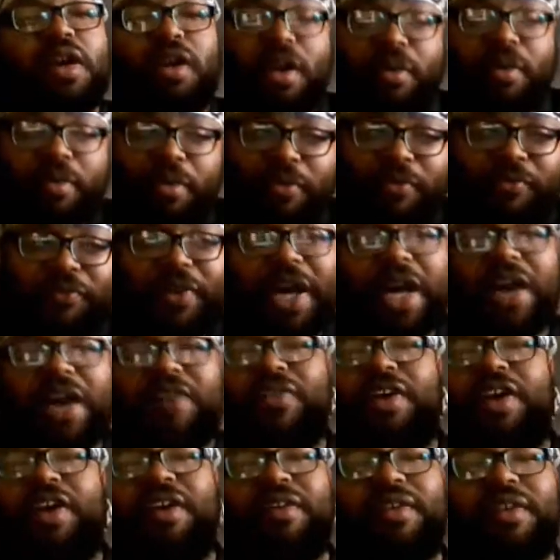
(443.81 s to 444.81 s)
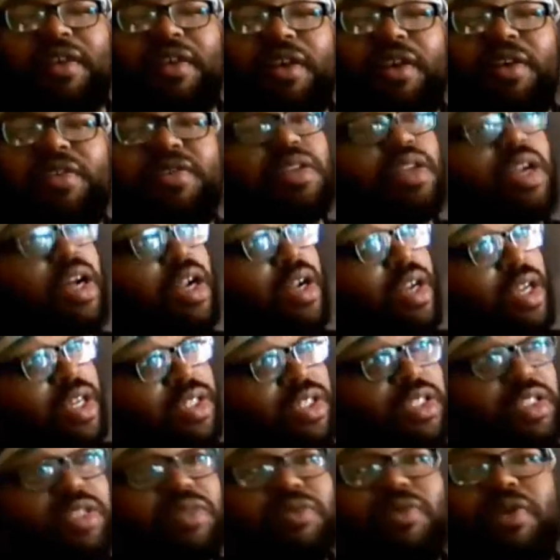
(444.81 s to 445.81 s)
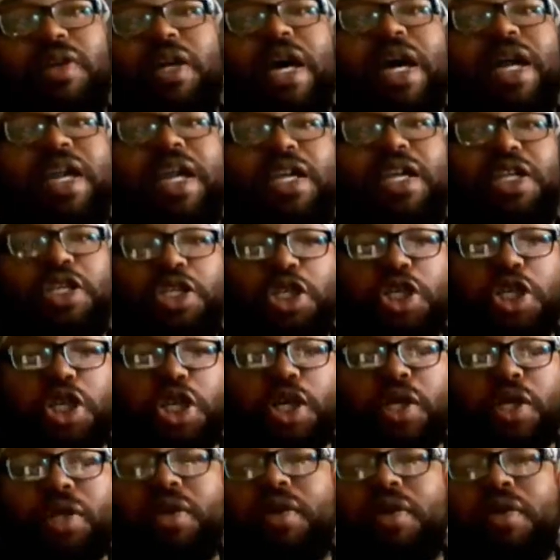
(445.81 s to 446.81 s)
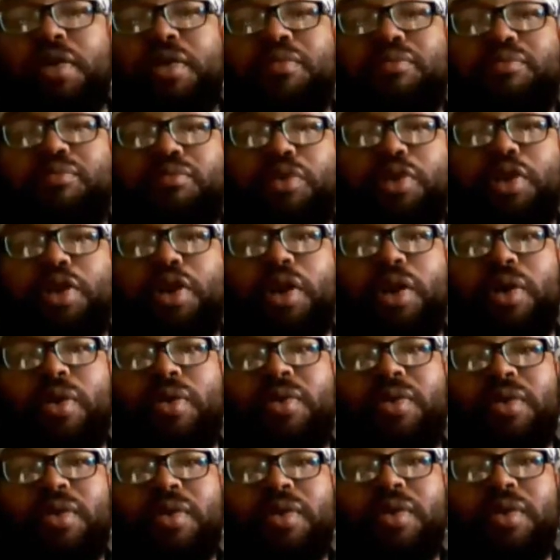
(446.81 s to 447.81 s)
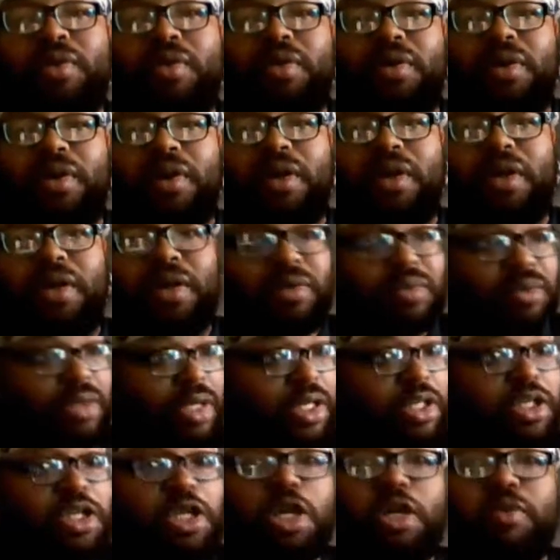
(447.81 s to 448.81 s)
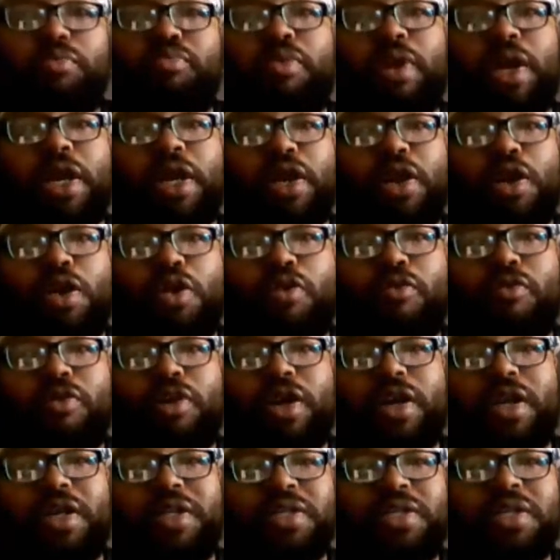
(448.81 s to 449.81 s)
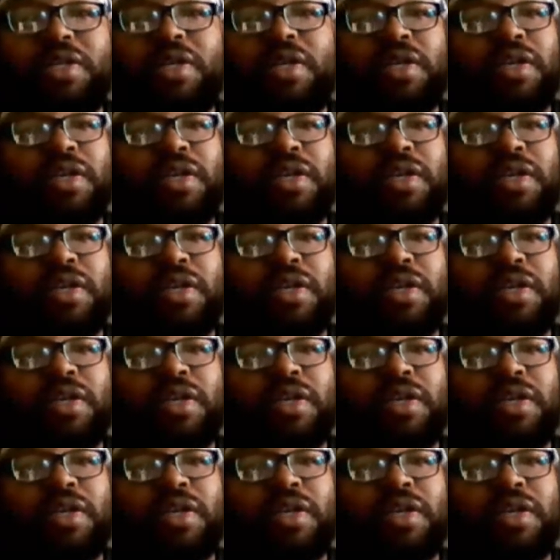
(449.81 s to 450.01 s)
Number five, Eric Dickerson. Now, this is a guy that could, you know, um, that could break long runs.